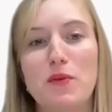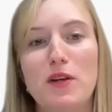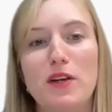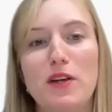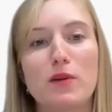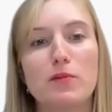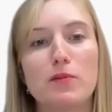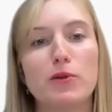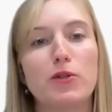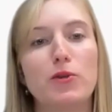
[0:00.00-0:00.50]
And
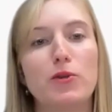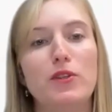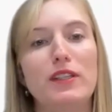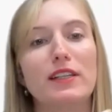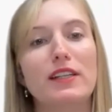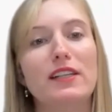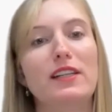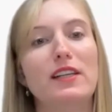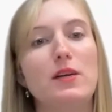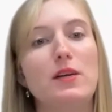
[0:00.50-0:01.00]
being able to
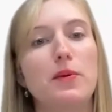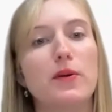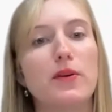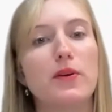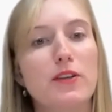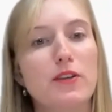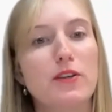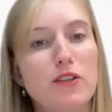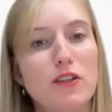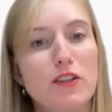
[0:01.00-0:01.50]
dig
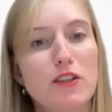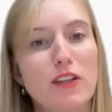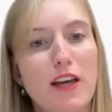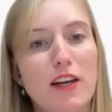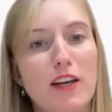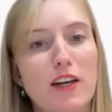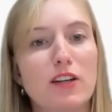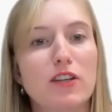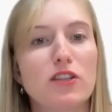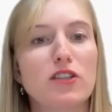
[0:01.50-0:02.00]
deeper into
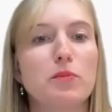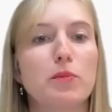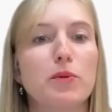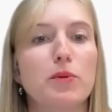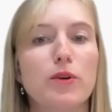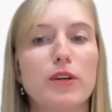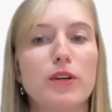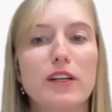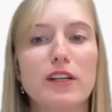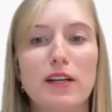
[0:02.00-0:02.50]
that and
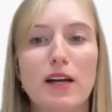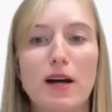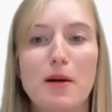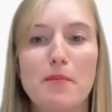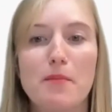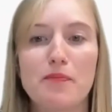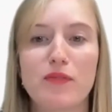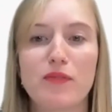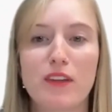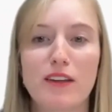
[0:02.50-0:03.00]
explore it,
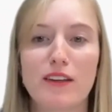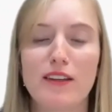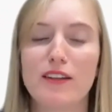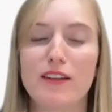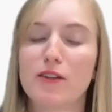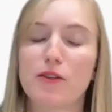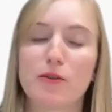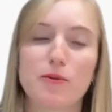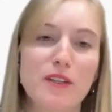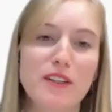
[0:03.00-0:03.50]

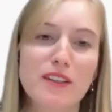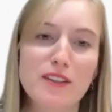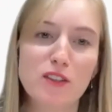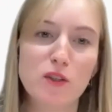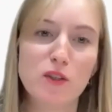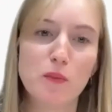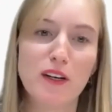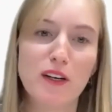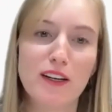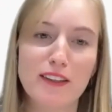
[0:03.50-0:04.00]
through
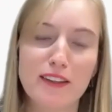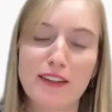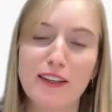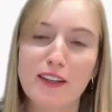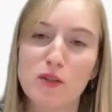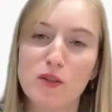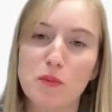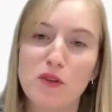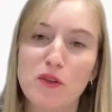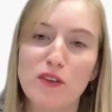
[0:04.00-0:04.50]
Dexibit, I think
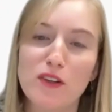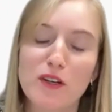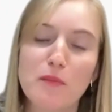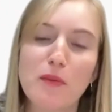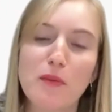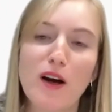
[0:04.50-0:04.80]
has been very